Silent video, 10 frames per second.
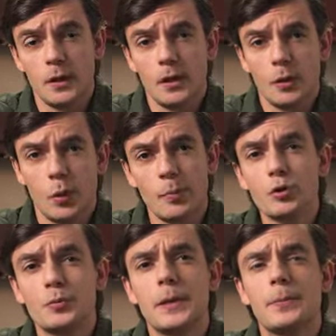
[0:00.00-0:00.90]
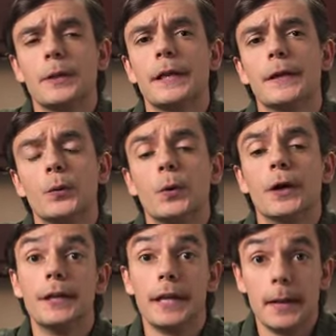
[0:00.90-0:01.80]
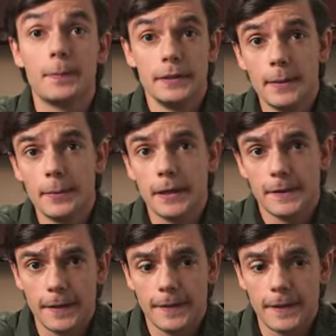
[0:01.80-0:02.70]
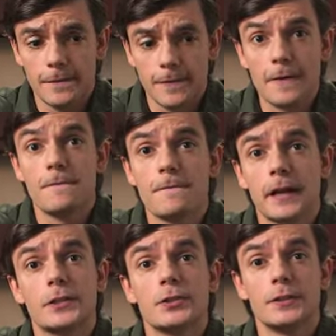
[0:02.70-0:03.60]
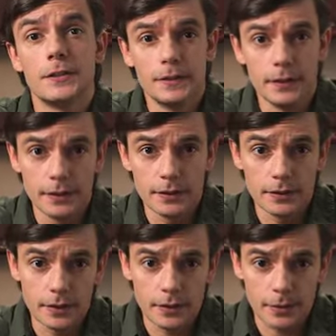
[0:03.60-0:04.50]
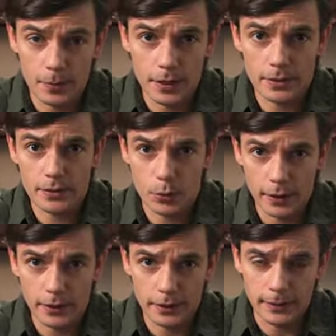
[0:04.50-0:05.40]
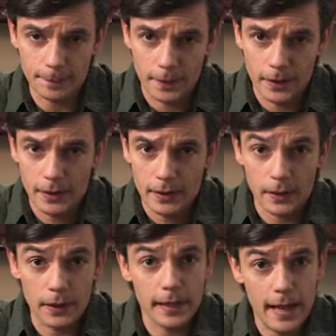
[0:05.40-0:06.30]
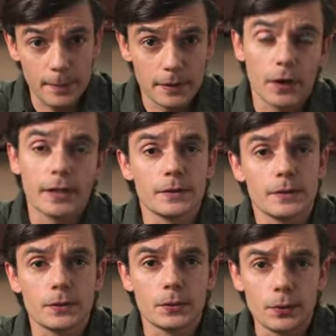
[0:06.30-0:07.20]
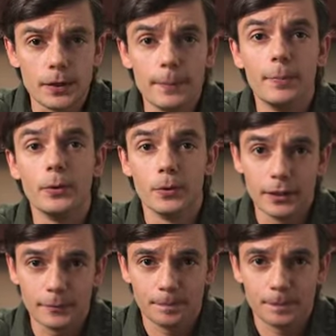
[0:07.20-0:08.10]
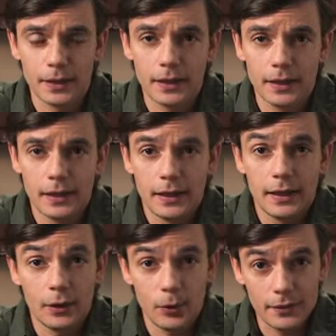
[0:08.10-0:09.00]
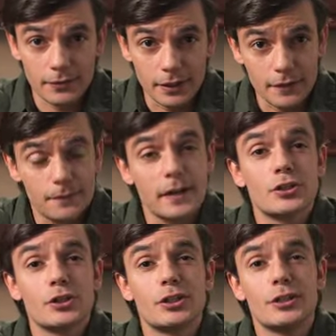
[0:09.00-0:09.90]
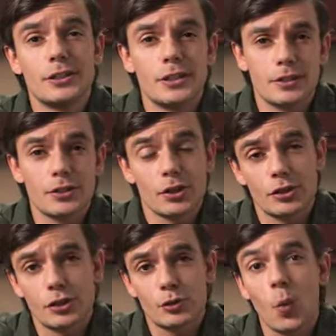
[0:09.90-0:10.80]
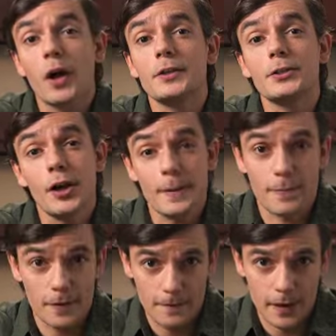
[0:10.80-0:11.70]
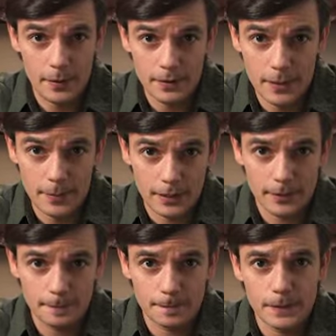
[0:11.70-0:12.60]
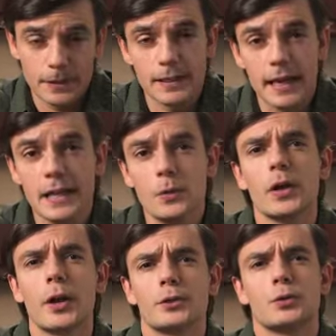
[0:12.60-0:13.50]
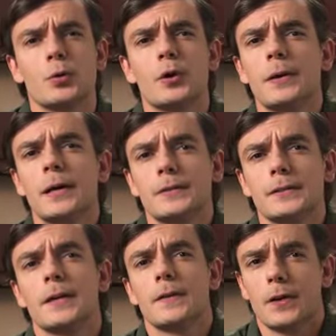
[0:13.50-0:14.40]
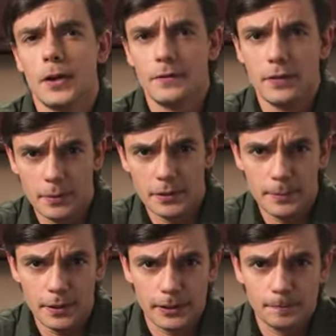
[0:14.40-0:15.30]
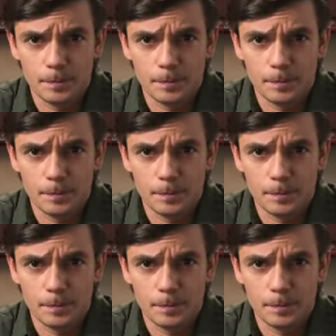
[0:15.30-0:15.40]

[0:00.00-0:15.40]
when most people hear the word epidemic, they think of an infectious disease that spreads quickly, like hepatitis or Ebola. However, infectious diseases are just one type of epidemic. Today, we're going to talk about another kind of epidemic,